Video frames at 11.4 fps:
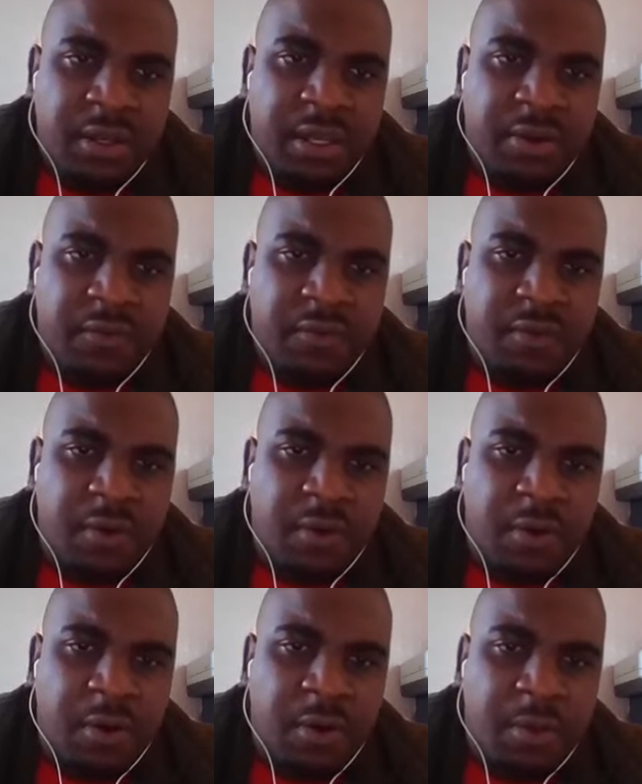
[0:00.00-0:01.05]
uh,
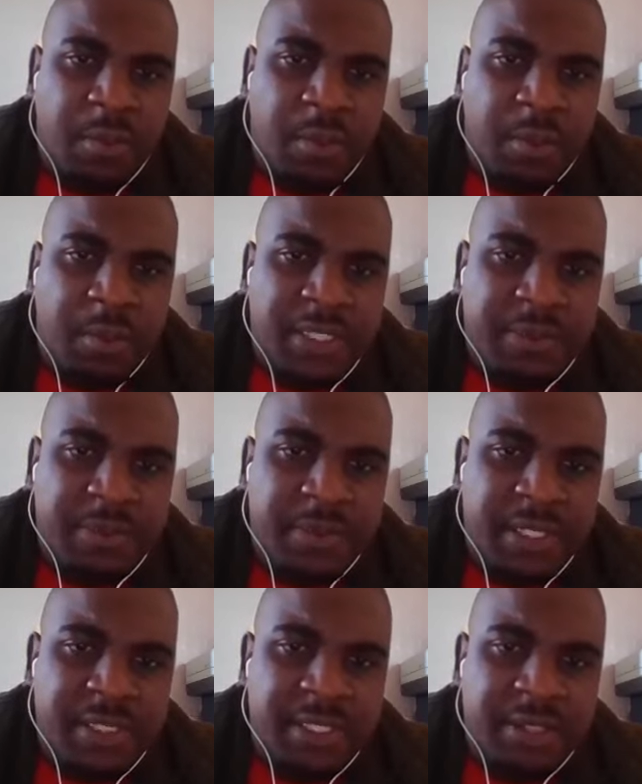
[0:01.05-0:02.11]
for more mass
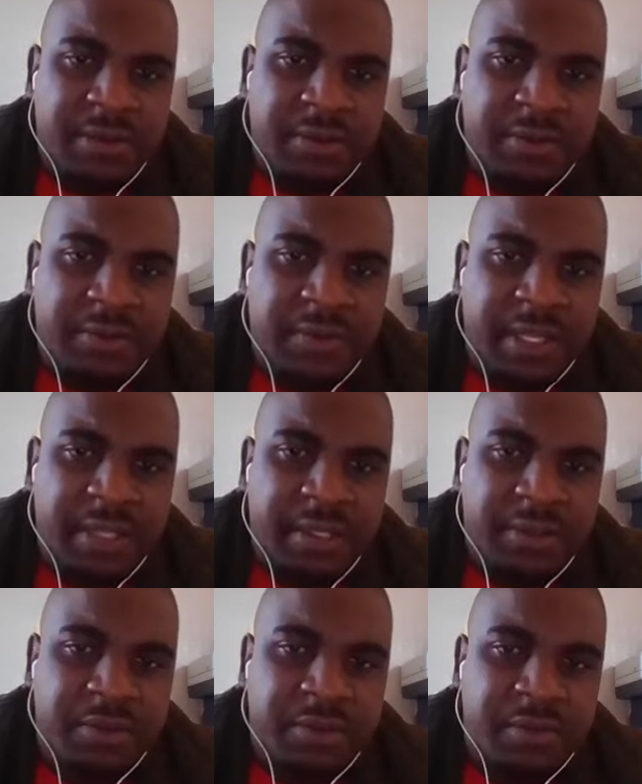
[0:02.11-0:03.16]
based and
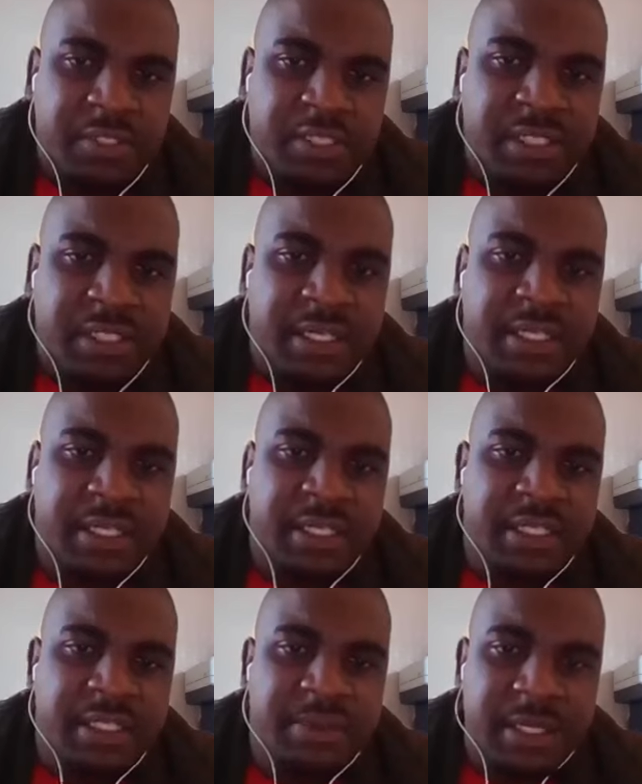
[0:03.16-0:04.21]
unifying revolutionary
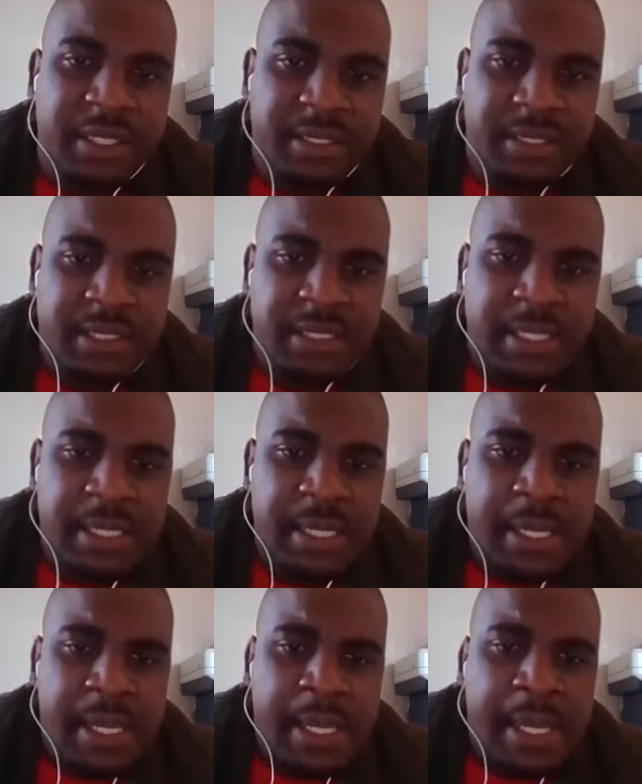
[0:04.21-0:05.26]
engagement.
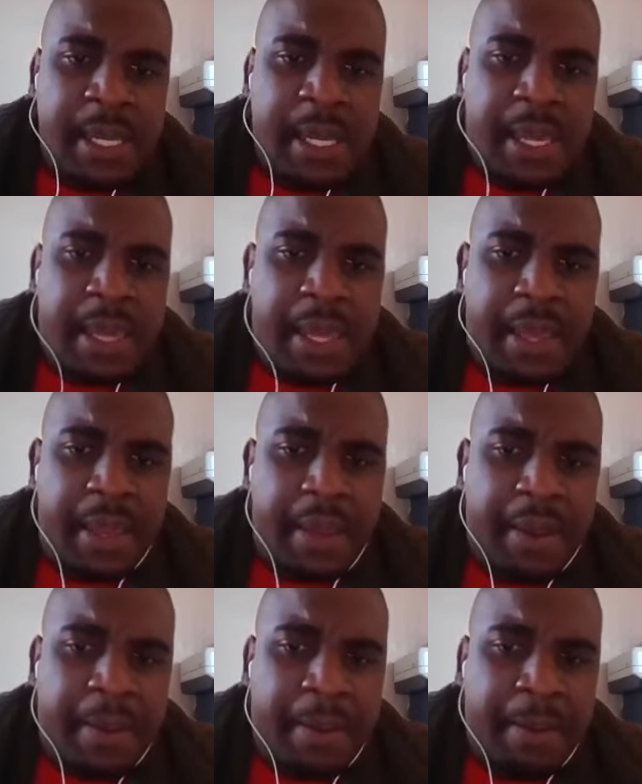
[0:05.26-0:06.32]

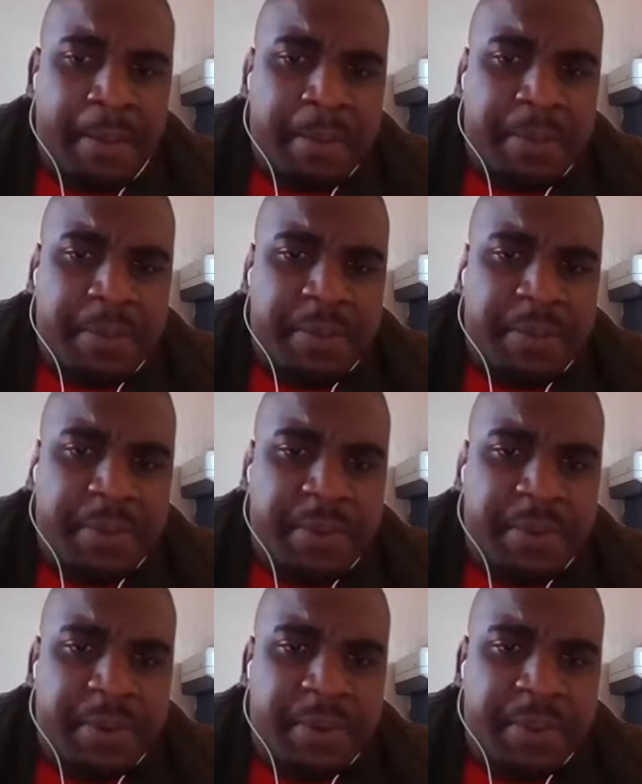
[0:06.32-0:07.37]
Um,
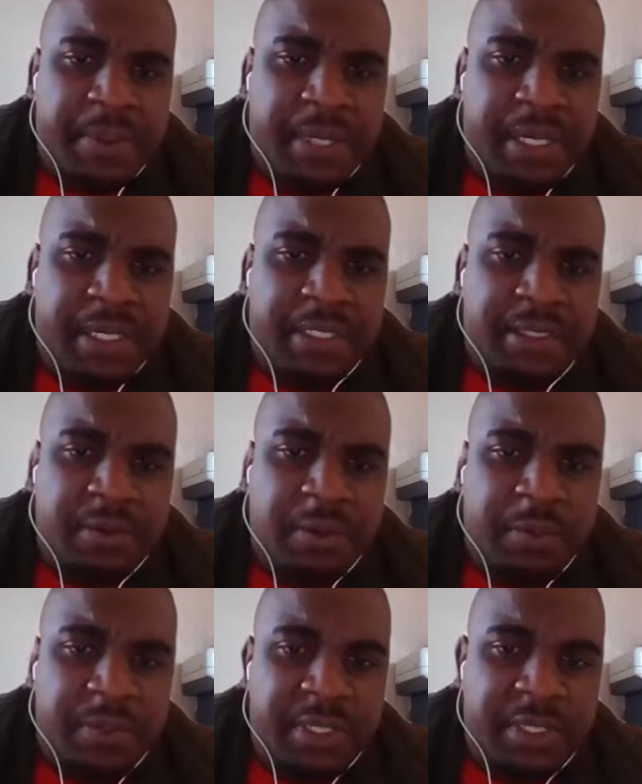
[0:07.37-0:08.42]
as
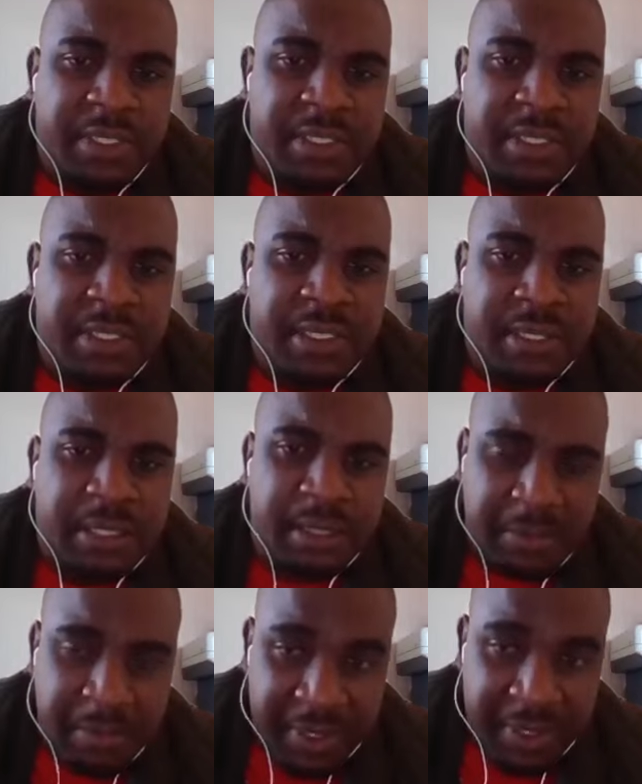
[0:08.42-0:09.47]
communist
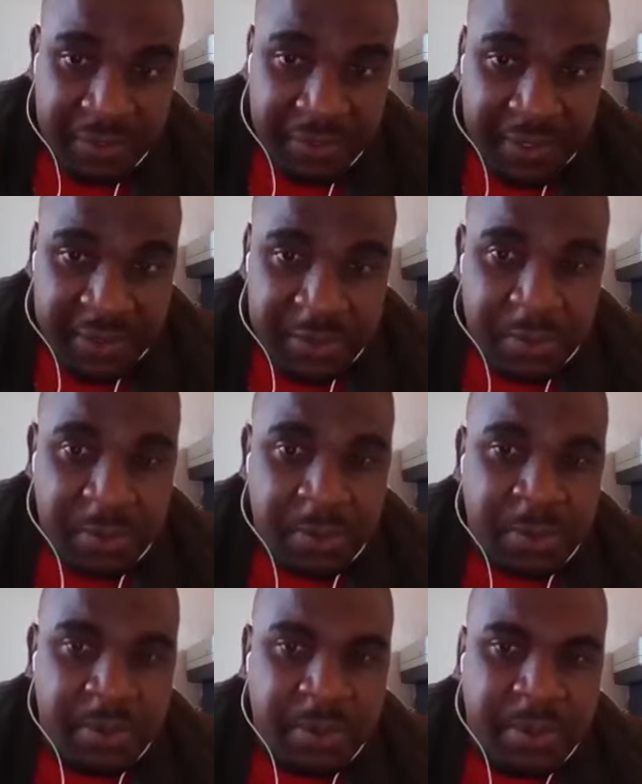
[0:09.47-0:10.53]
uh,
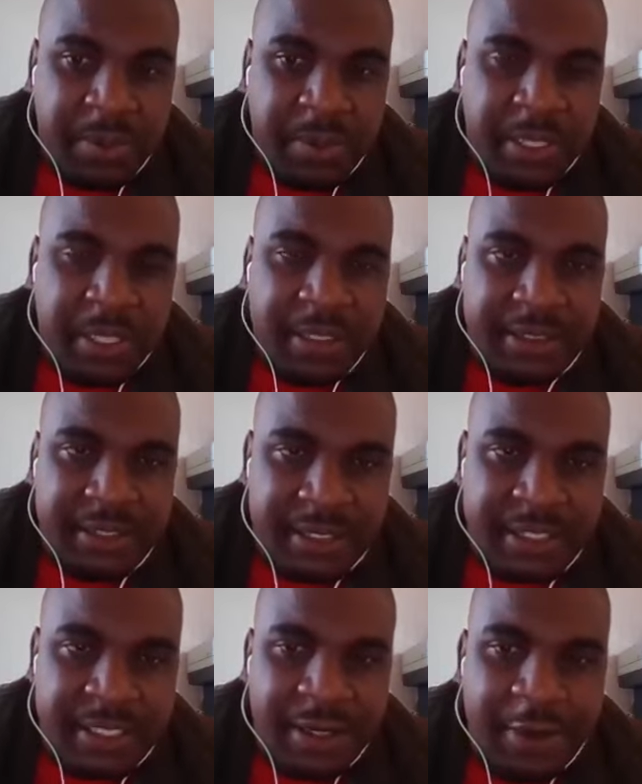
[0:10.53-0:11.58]
manifesto, uh,
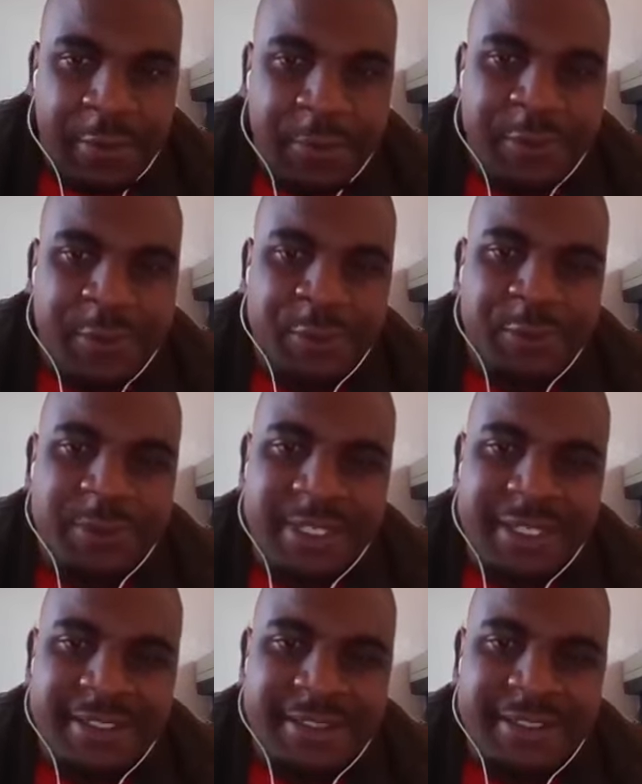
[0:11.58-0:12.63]
just allow me to
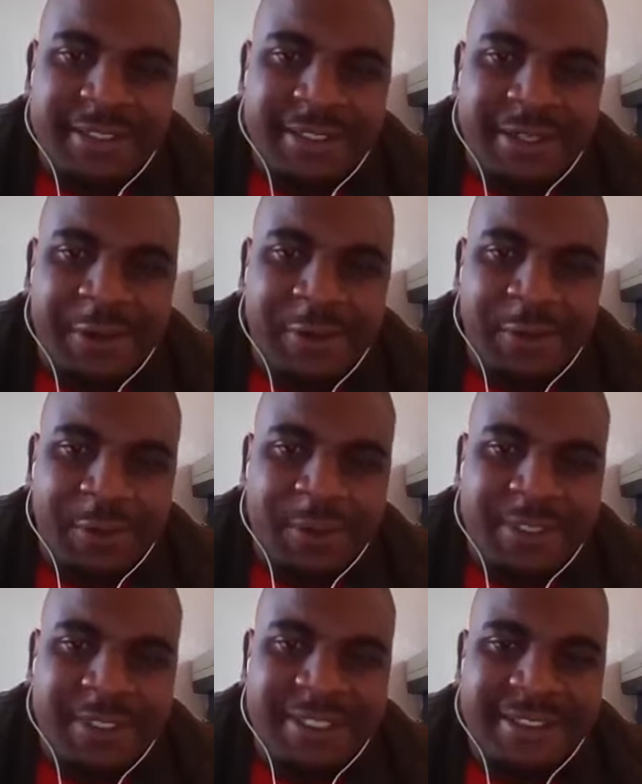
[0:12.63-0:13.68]
just uh, note
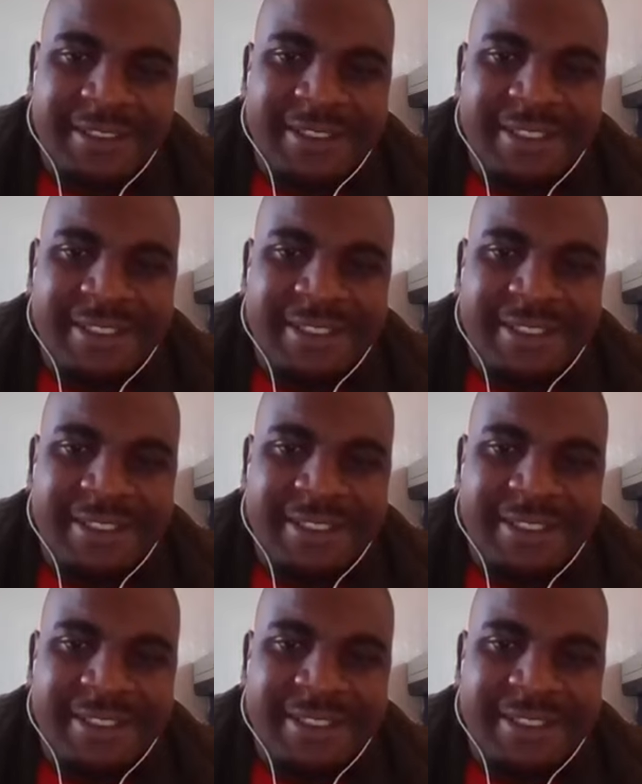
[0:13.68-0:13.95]
it.